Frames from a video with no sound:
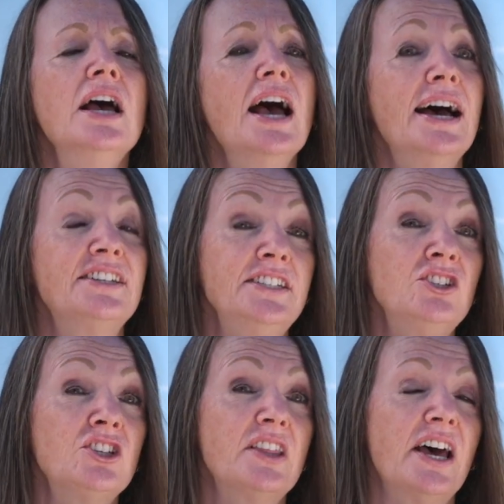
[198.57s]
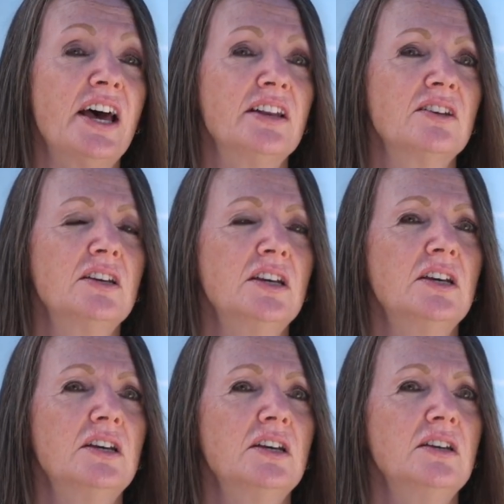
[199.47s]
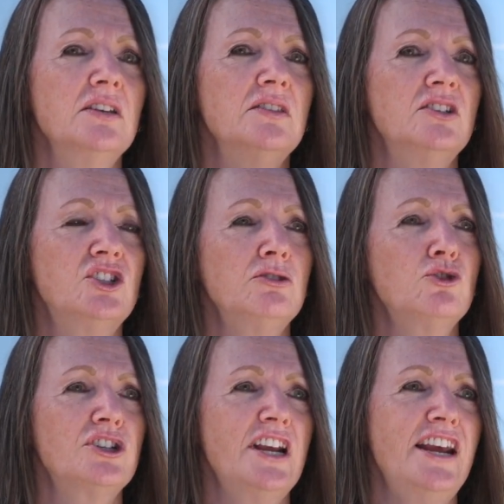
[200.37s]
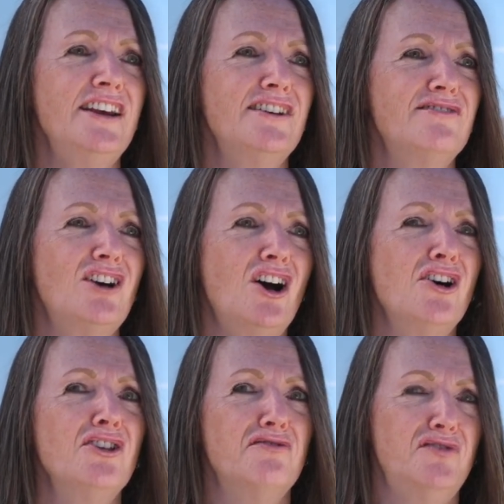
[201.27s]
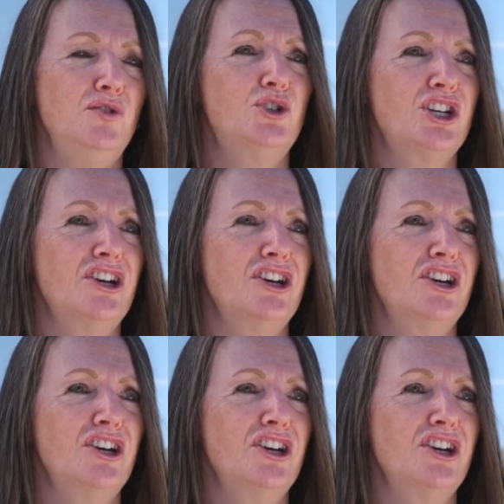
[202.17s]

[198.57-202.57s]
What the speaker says: Add into that, the children here are the future